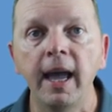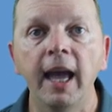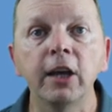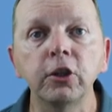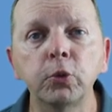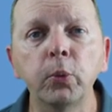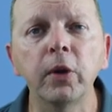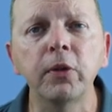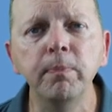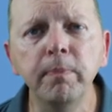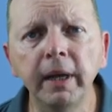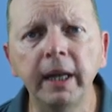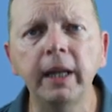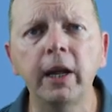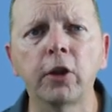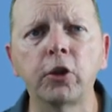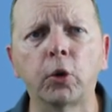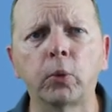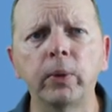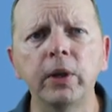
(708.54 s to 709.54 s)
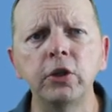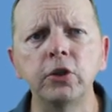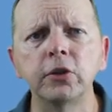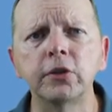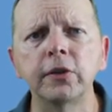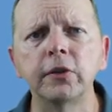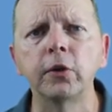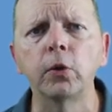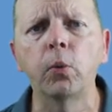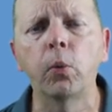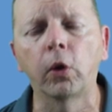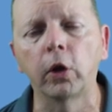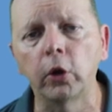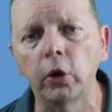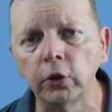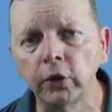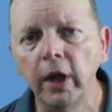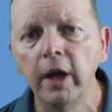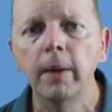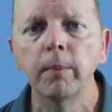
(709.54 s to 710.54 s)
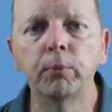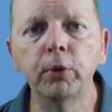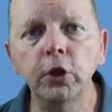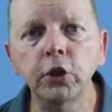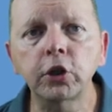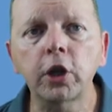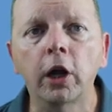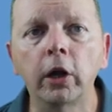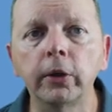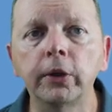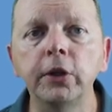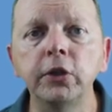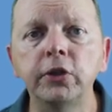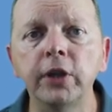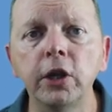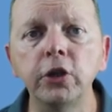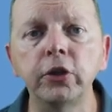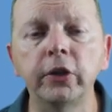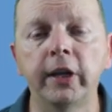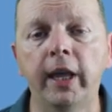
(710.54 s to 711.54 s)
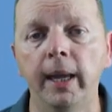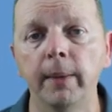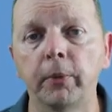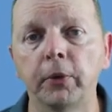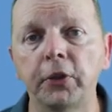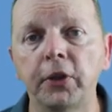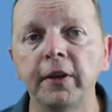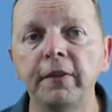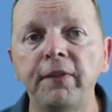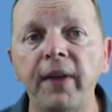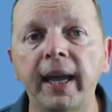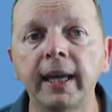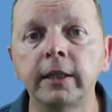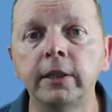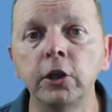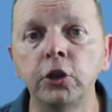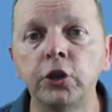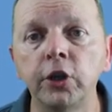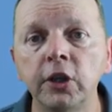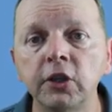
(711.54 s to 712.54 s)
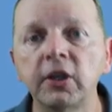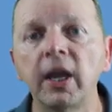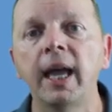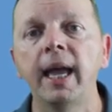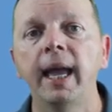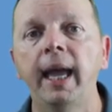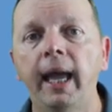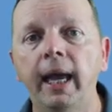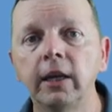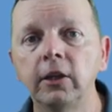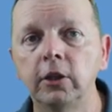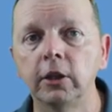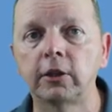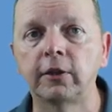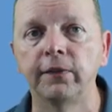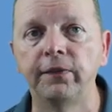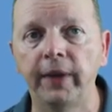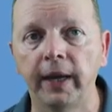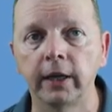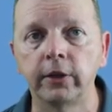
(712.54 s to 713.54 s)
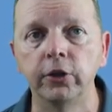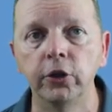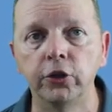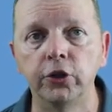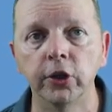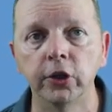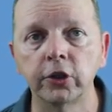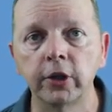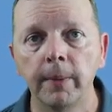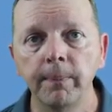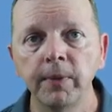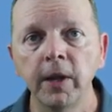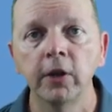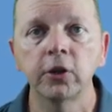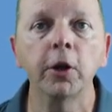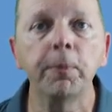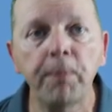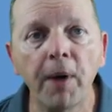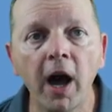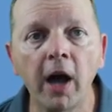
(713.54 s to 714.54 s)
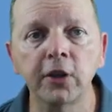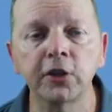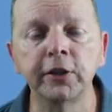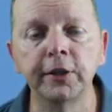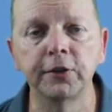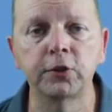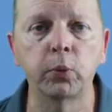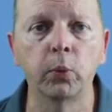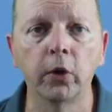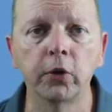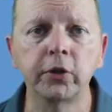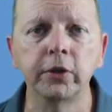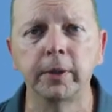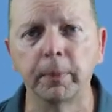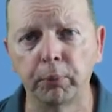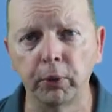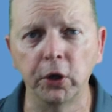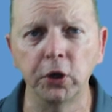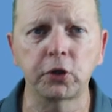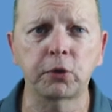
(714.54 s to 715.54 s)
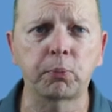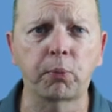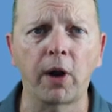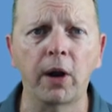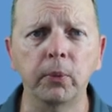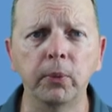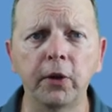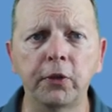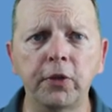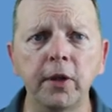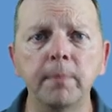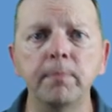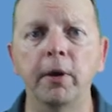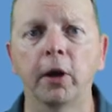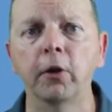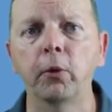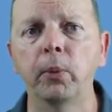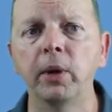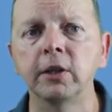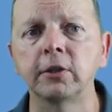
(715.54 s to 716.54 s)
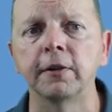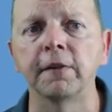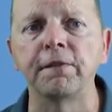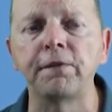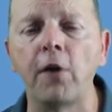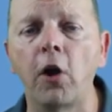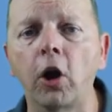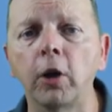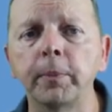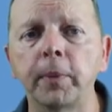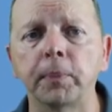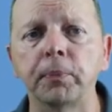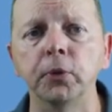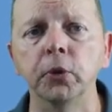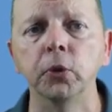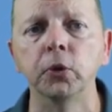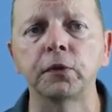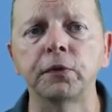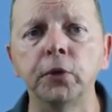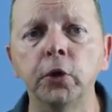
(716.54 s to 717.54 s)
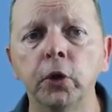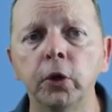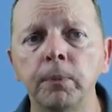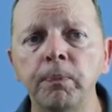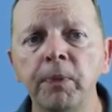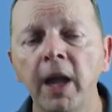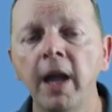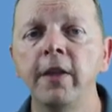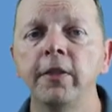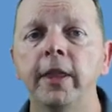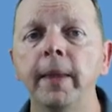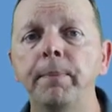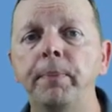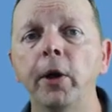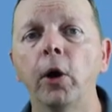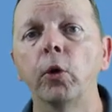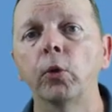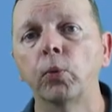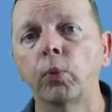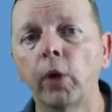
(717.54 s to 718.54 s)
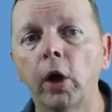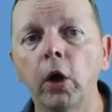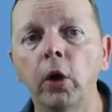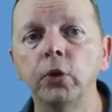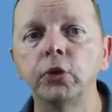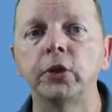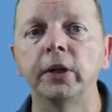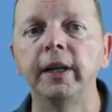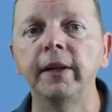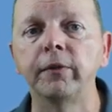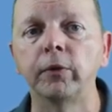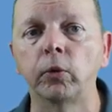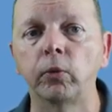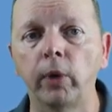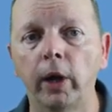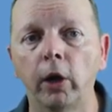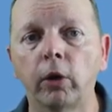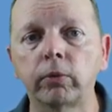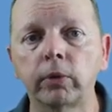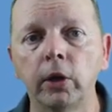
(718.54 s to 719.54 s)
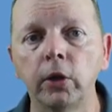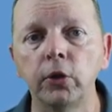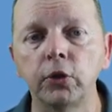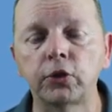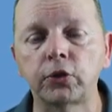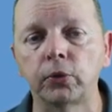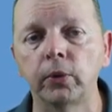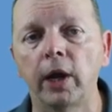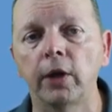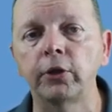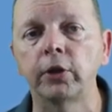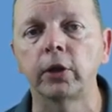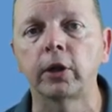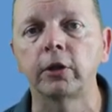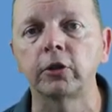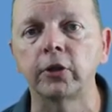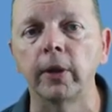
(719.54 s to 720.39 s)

As with many other regions of the world, British colonization came with advantages and disadvantages. The positives were that the British brought with them better ways to farm or produce food, they built roads and even railroads throughout the